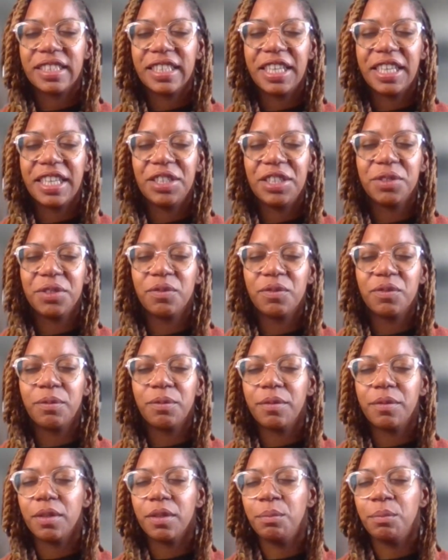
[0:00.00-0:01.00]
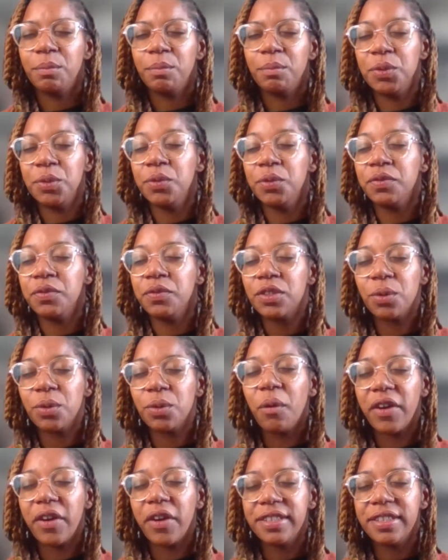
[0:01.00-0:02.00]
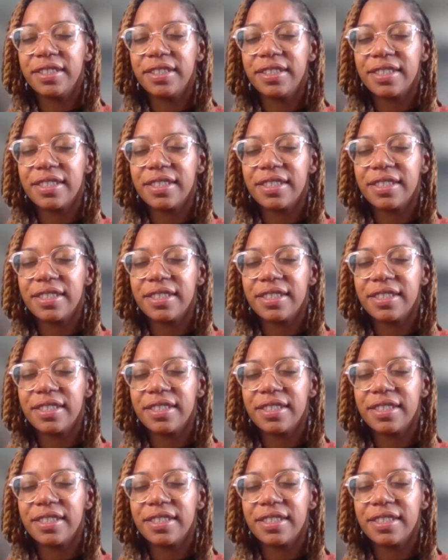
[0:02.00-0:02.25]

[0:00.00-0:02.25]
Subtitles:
of moves towards.